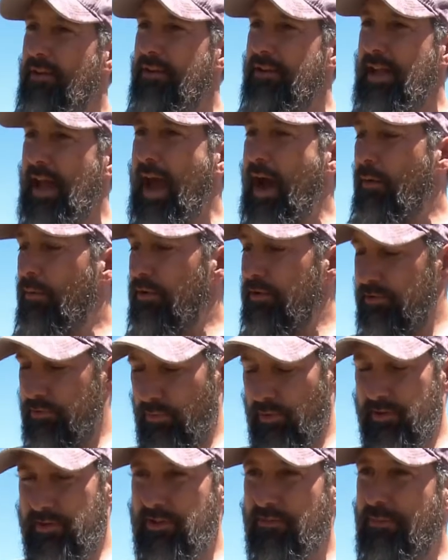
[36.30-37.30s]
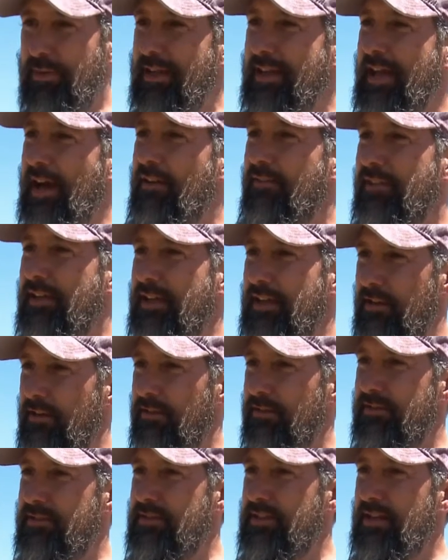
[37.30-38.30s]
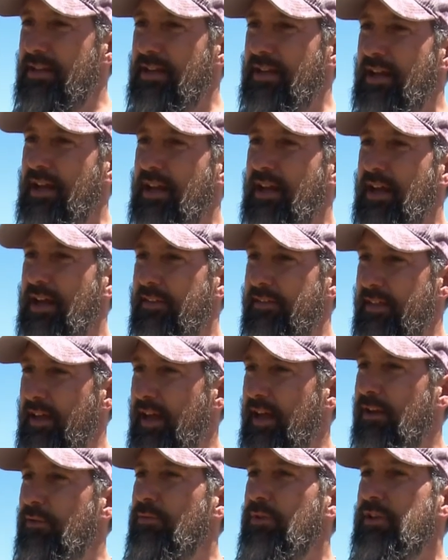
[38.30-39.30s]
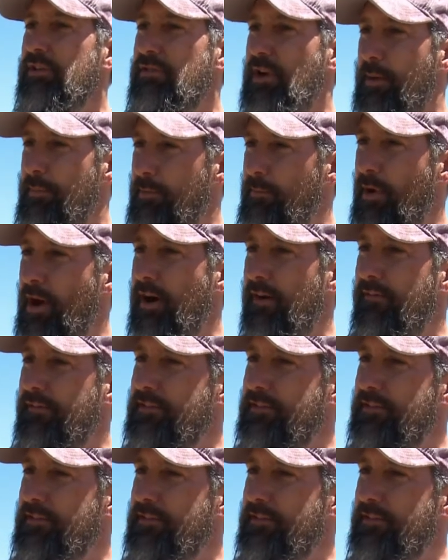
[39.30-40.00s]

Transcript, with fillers: an hour's worth of being out in the hills, and then we drop him off.